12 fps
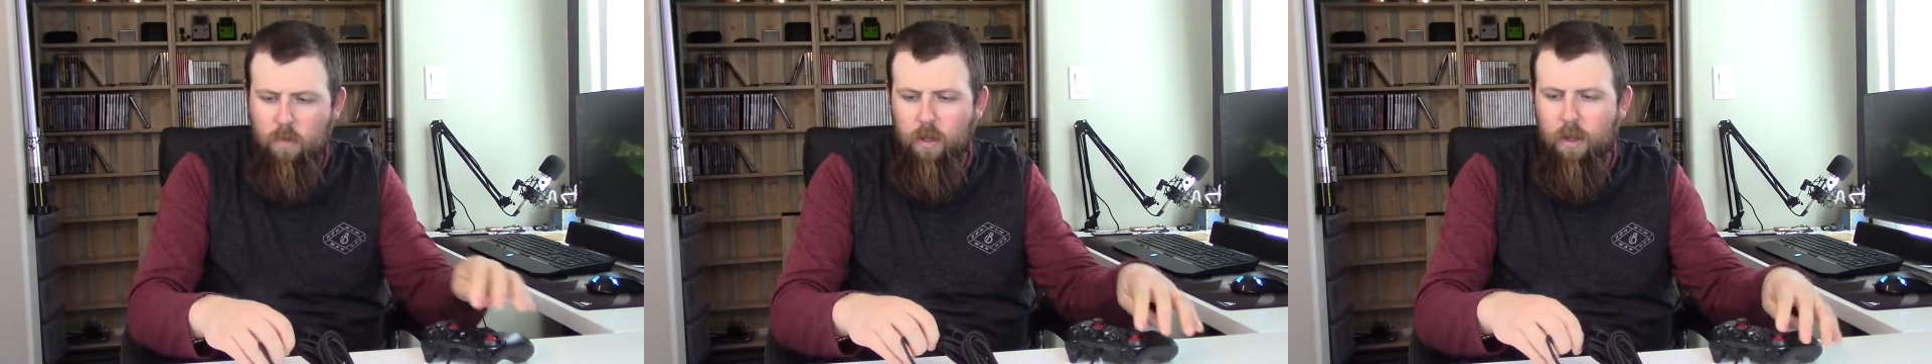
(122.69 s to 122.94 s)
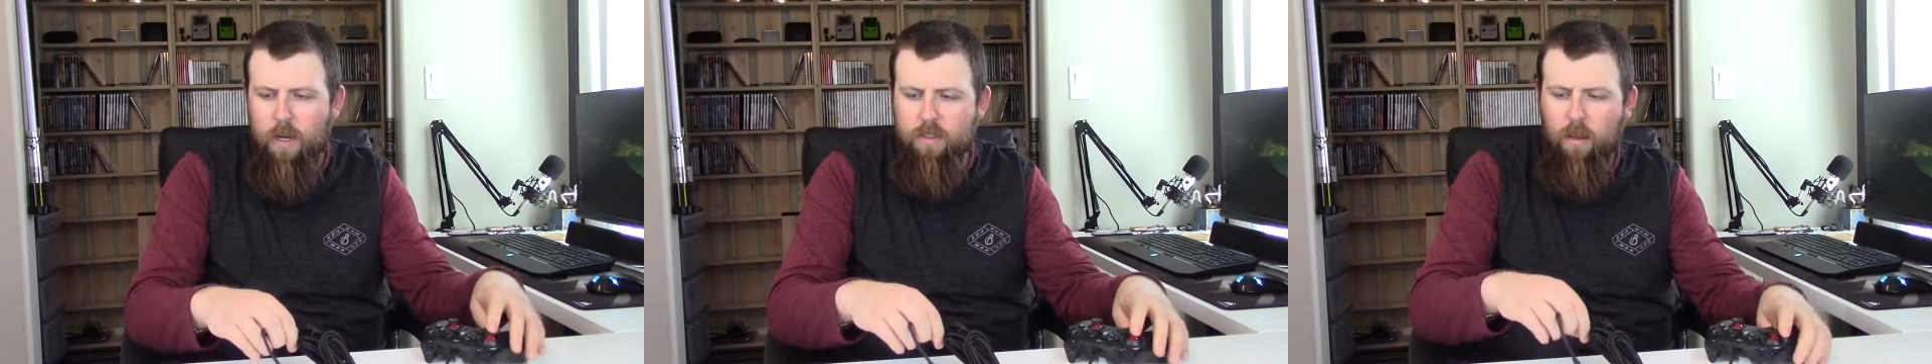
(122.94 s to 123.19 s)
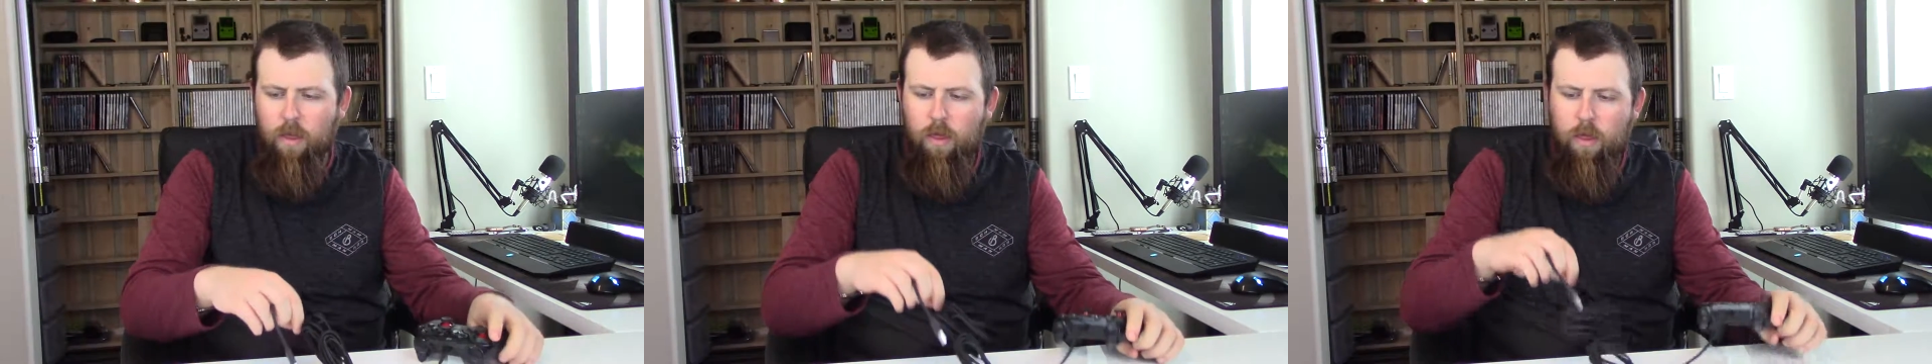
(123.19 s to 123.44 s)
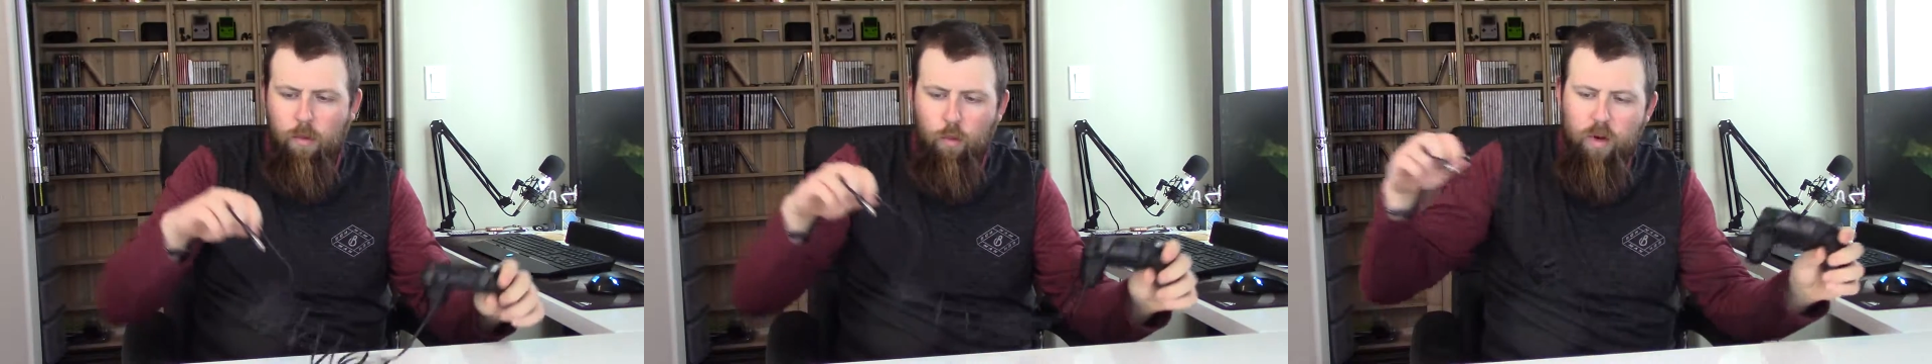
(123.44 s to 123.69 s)
It is a
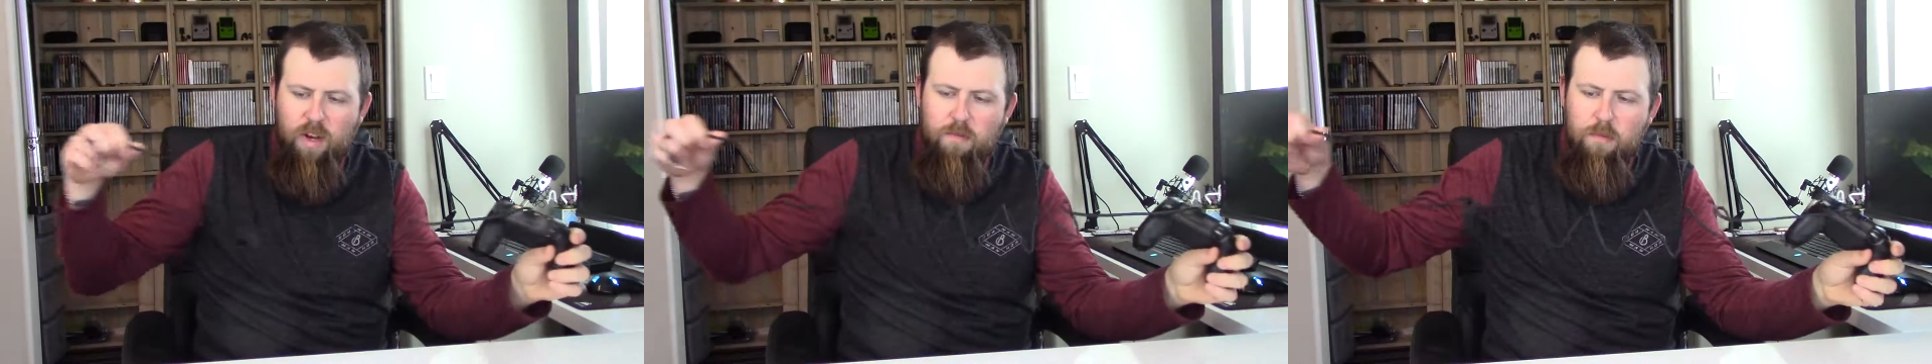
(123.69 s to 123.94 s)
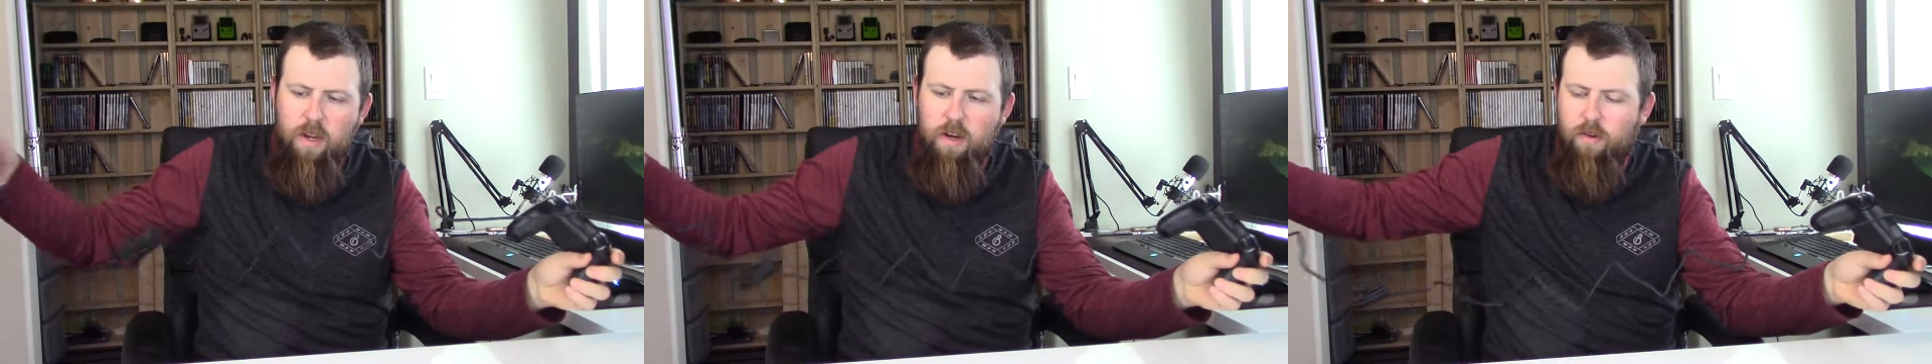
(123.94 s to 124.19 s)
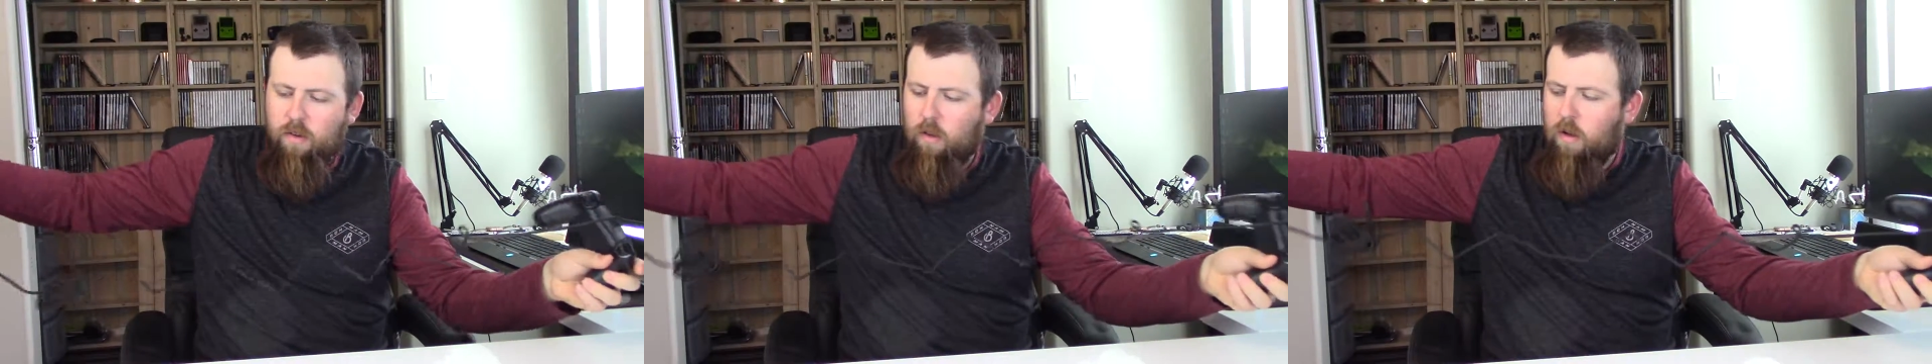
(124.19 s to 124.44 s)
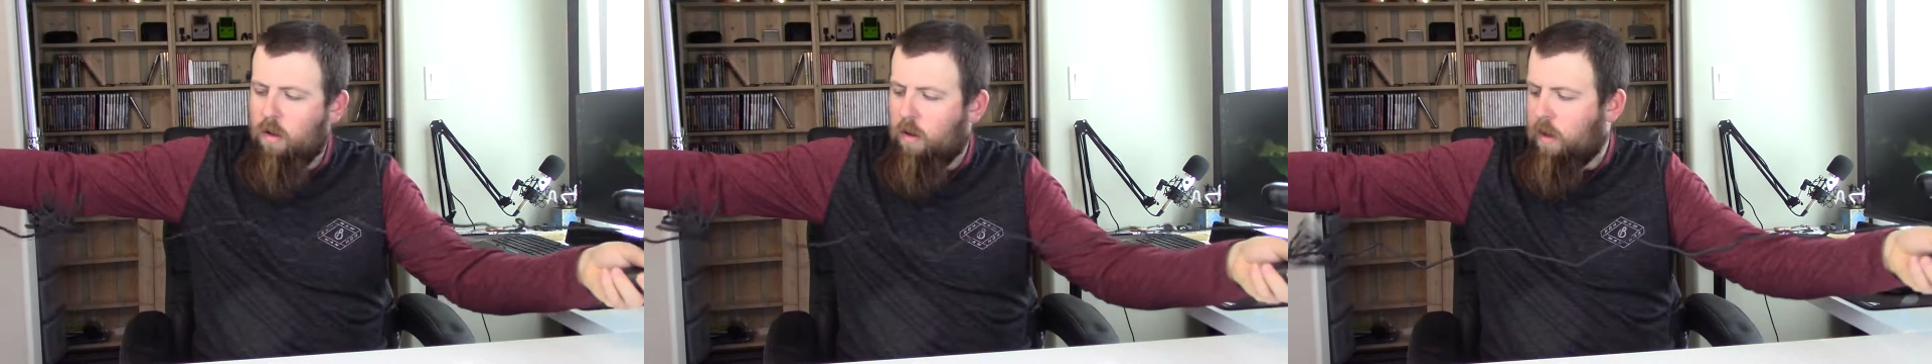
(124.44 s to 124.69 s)
3-meter
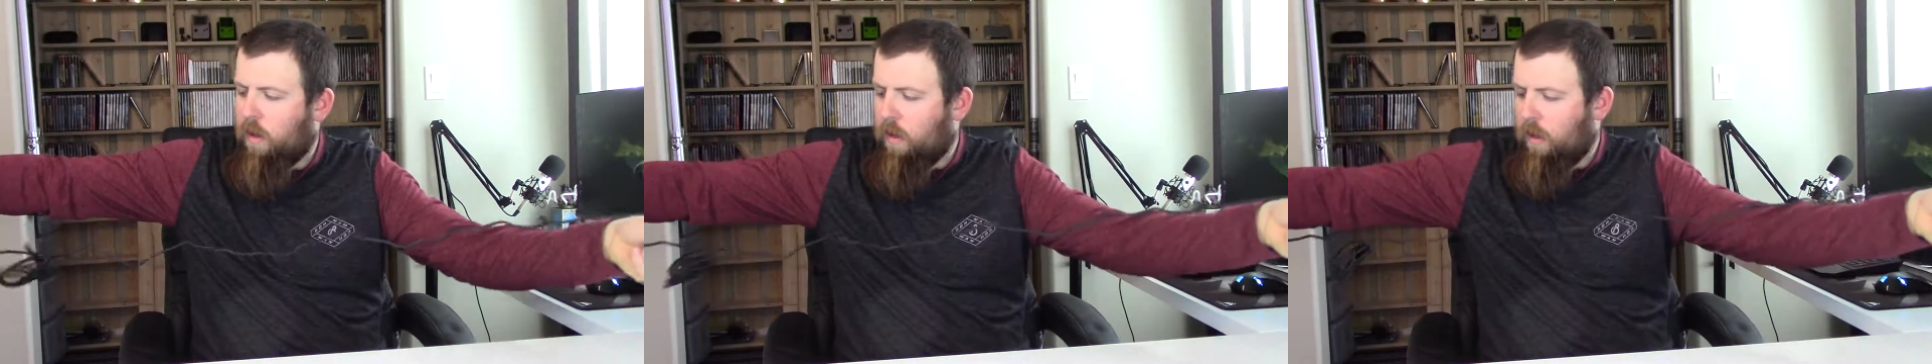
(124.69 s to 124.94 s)
long